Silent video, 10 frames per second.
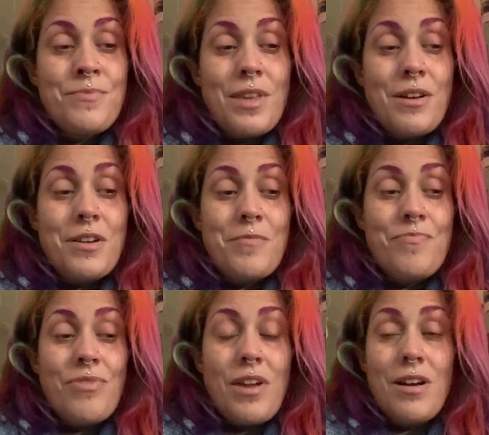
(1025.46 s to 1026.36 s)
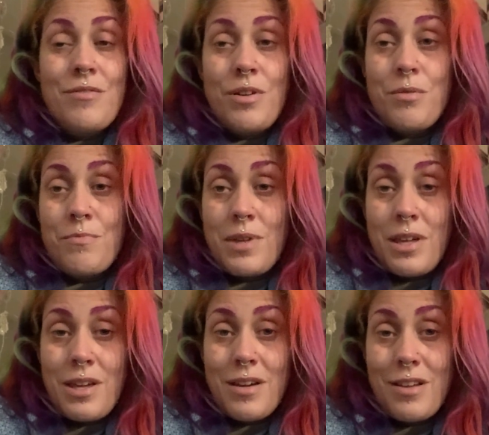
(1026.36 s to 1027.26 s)
Hope I won't
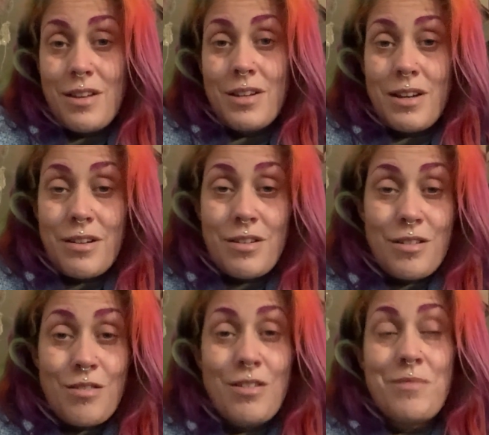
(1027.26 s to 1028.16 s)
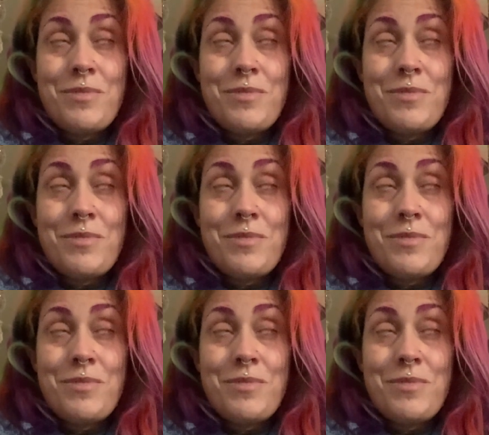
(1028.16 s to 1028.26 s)
be crying